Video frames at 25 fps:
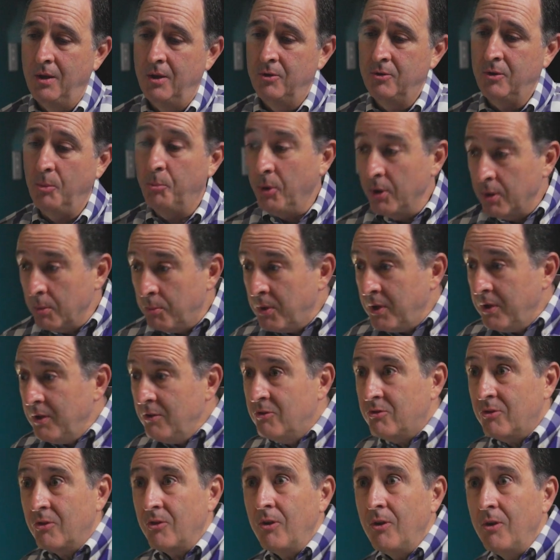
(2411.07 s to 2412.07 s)
To put a
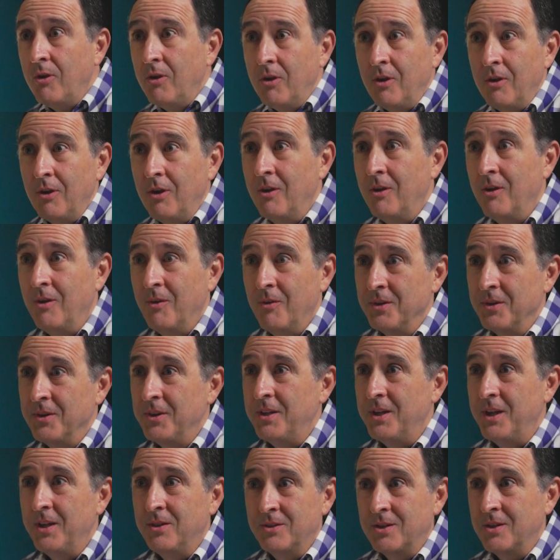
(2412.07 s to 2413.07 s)
PC
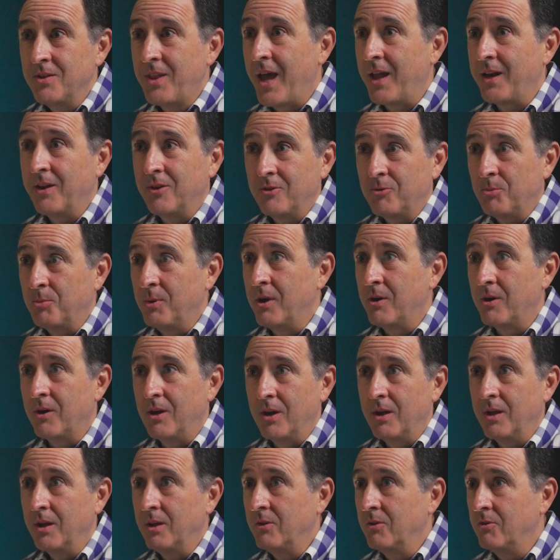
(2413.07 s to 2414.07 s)
into that
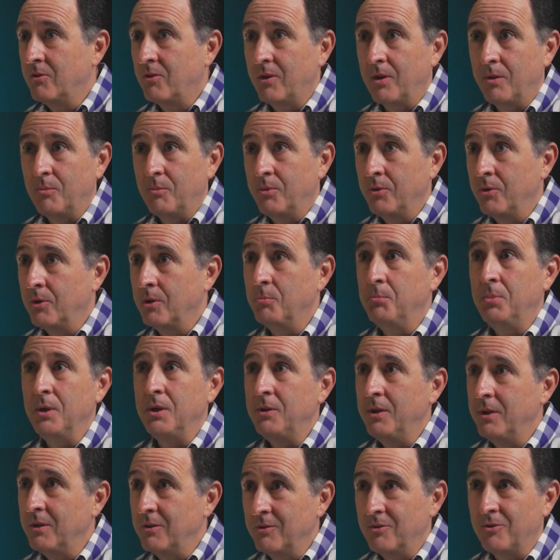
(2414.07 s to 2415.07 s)
experience and put a
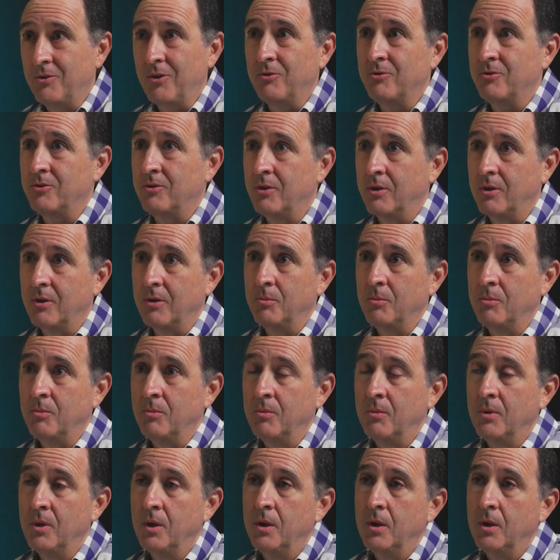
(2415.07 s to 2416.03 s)
billing system